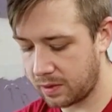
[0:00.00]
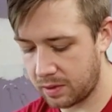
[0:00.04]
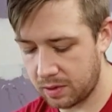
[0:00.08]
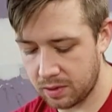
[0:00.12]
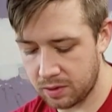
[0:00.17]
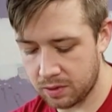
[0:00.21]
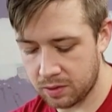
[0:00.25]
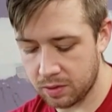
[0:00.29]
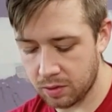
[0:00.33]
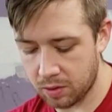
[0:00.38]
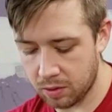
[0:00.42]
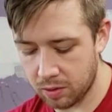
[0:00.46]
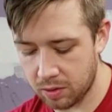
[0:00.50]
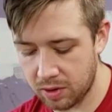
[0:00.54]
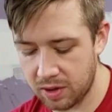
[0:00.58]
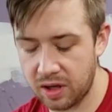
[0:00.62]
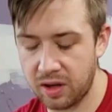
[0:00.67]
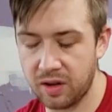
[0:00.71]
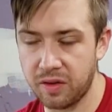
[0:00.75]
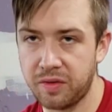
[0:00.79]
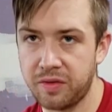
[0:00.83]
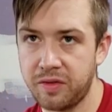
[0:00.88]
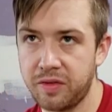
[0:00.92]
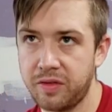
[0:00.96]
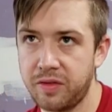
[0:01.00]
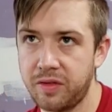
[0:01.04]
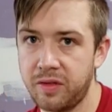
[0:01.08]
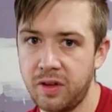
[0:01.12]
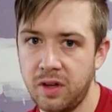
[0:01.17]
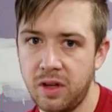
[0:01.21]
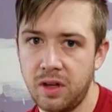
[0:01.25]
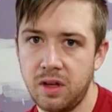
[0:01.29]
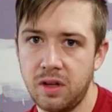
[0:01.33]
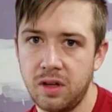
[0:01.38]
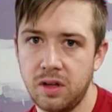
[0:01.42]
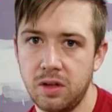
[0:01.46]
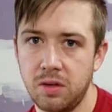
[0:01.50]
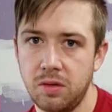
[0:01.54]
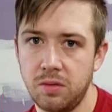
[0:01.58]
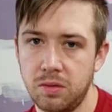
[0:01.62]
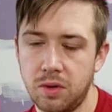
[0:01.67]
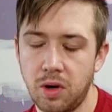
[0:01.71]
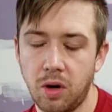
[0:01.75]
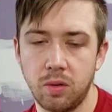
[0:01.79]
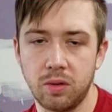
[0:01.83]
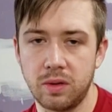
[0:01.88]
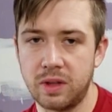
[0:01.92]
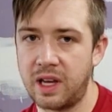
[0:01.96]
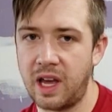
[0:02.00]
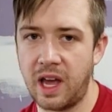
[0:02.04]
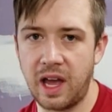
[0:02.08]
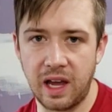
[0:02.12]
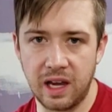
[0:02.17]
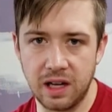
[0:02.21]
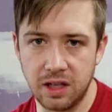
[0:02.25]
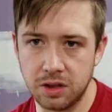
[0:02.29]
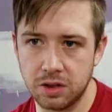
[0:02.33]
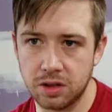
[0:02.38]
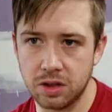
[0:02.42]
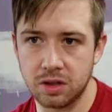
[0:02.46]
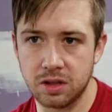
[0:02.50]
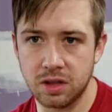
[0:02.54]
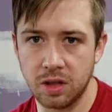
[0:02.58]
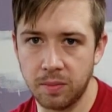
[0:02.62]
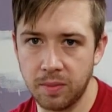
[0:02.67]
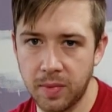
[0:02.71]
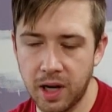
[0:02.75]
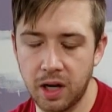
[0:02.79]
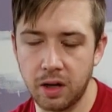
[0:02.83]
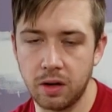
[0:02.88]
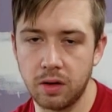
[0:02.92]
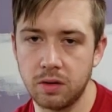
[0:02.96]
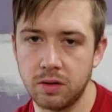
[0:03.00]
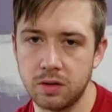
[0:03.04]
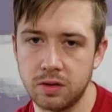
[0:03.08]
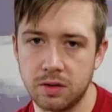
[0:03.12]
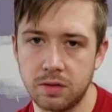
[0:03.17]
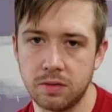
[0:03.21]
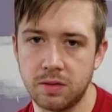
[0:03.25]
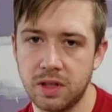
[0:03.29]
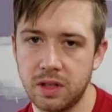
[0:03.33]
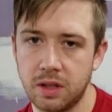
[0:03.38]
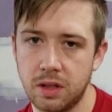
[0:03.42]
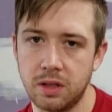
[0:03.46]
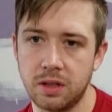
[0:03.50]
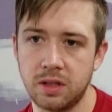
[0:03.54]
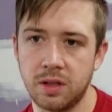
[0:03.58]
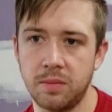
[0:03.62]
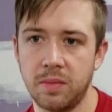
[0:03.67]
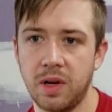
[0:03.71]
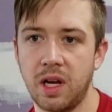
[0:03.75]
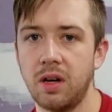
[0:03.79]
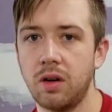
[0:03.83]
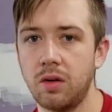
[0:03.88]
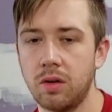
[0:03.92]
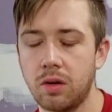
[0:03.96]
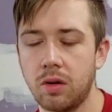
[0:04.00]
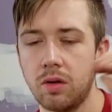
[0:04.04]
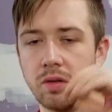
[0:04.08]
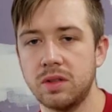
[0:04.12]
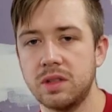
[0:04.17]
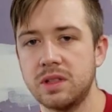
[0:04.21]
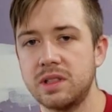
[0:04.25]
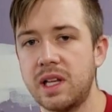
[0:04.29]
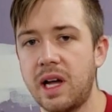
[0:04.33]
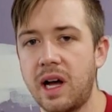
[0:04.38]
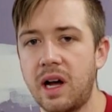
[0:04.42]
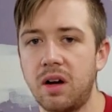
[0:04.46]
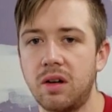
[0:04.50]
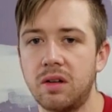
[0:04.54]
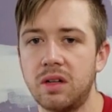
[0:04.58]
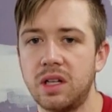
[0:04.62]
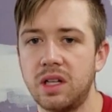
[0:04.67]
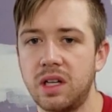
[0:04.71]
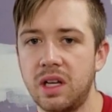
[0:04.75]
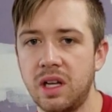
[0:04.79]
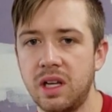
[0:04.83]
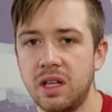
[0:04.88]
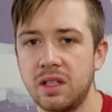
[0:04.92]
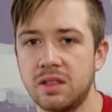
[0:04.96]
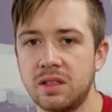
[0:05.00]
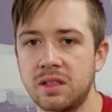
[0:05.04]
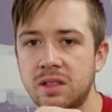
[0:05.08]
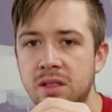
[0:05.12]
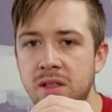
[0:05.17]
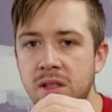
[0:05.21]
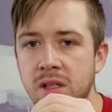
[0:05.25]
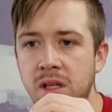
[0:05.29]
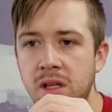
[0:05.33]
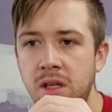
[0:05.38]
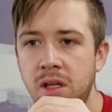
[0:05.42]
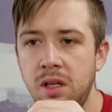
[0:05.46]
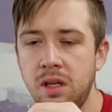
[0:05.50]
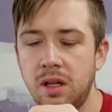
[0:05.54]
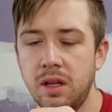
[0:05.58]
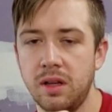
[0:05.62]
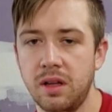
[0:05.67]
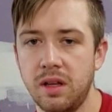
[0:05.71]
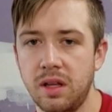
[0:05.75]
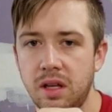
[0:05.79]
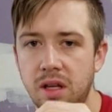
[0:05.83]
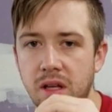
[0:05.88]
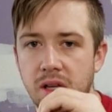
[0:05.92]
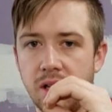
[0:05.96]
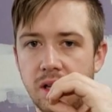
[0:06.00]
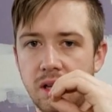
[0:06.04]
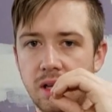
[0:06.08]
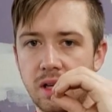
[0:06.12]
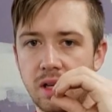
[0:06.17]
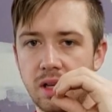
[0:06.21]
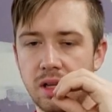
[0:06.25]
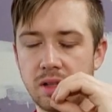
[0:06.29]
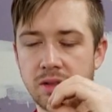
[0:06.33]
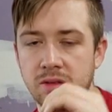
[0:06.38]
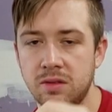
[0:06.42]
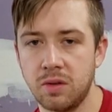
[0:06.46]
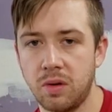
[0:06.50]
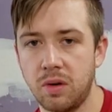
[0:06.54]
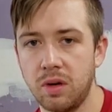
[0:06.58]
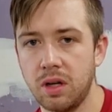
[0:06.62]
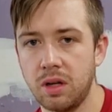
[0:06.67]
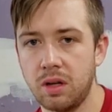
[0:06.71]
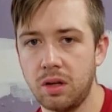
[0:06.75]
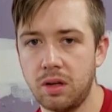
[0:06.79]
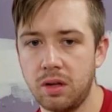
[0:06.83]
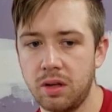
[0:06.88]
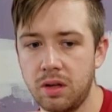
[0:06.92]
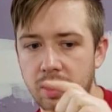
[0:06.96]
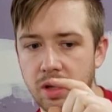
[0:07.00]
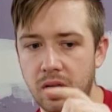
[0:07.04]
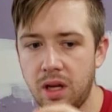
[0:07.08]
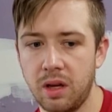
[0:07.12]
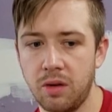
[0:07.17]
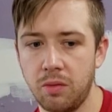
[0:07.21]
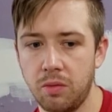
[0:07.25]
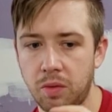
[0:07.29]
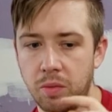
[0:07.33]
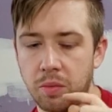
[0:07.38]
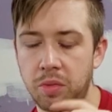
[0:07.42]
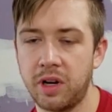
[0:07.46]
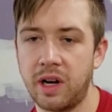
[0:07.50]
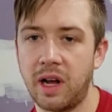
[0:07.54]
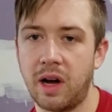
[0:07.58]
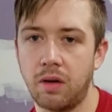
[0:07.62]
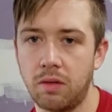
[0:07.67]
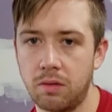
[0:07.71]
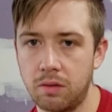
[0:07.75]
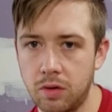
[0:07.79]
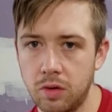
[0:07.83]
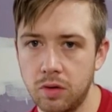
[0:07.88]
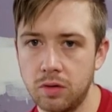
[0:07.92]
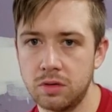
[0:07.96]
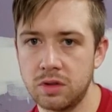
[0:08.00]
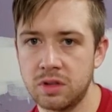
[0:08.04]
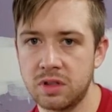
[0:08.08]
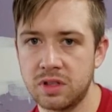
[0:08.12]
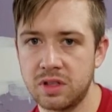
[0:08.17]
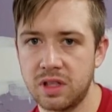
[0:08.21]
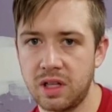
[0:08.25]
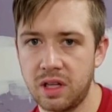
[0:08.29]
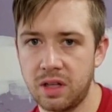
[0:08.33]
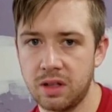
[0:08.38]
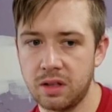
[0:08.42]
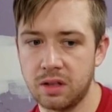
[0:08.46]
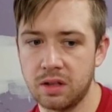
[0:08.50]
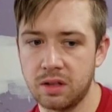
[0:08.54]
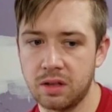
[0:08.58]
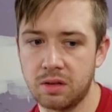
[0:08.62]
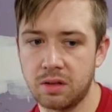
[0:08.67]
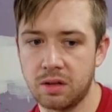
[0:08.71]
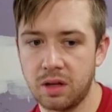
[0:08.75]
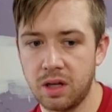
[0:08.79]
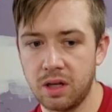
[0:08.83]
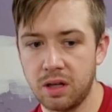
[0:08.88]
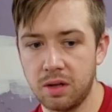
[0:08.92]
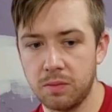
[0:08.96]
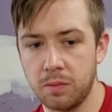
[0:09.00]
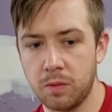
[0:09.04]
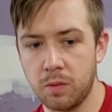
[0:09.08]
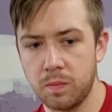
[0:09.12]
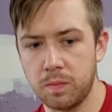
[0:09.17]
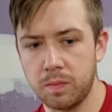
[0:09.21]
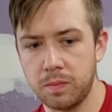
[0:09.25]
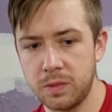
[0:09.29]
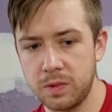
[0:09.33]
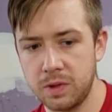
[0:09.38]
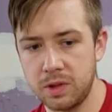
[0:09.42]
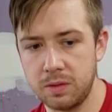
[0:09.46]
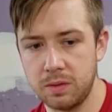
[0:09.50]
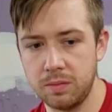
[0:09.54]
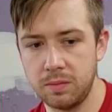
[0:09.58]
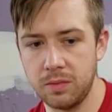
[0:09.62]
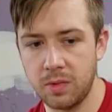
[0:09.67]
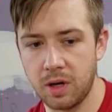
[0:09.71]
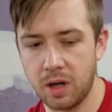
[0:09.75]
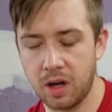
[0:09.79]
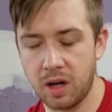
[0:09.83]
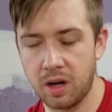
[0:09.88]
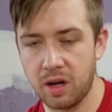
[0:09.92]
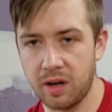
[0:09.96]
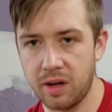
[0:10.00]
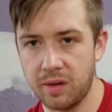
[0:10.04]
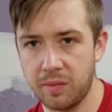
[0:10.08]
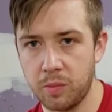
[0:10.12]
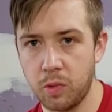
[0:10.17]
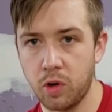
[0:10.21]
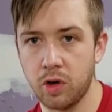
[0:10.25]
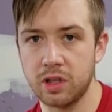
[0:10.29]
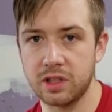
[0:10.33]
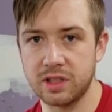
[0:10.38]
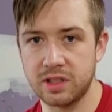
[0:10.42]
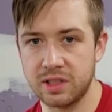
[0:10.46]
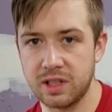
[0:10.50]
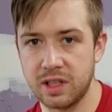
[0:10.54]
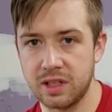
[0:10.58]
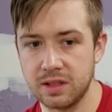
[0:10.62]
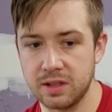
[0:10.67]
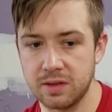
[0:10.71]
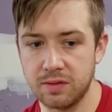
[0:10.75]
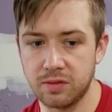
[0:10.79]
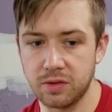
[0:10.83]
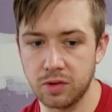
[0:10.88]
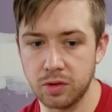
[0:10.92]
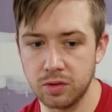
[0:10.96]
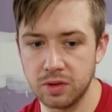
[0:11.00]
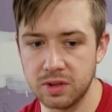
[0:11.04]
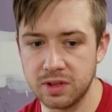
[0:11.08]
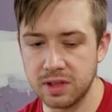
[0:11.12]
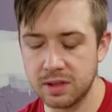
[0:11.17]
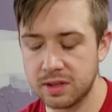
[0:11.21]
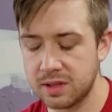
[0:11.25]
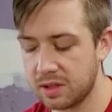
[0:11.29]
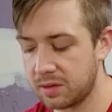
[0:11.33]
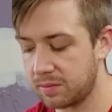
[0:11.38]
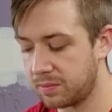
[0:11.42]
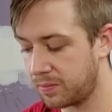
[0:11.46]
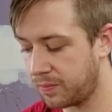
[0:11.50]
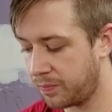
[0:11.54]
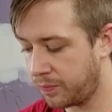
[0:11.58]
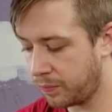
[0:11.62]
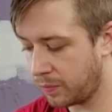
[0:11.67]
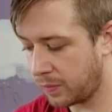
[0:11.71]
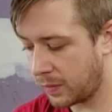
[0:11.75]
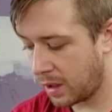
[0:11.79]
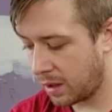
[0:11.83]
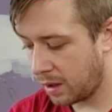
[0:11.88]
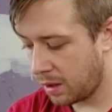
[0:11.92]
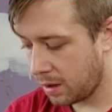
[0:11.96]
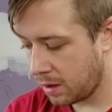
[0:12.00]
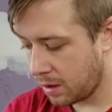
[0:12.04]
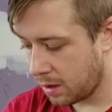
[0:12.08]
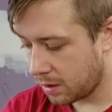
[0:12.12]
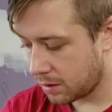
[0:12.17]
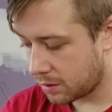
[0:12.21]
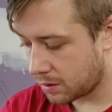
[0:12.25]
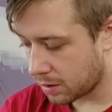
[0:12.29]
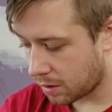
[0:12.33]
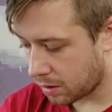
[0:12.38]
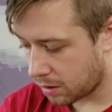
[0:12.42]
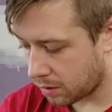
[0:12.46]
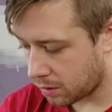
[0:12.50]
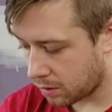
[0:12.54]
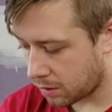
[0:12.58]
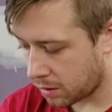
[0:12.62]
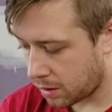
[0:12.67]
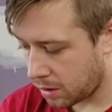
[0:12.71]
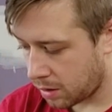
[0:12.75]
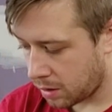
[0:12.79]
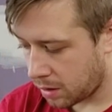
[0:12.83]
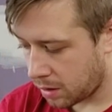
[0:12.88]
So if you don't cage your tomatoes, when the tomato goes down and hits the soil, it will put out roots and create a more extensive root system. So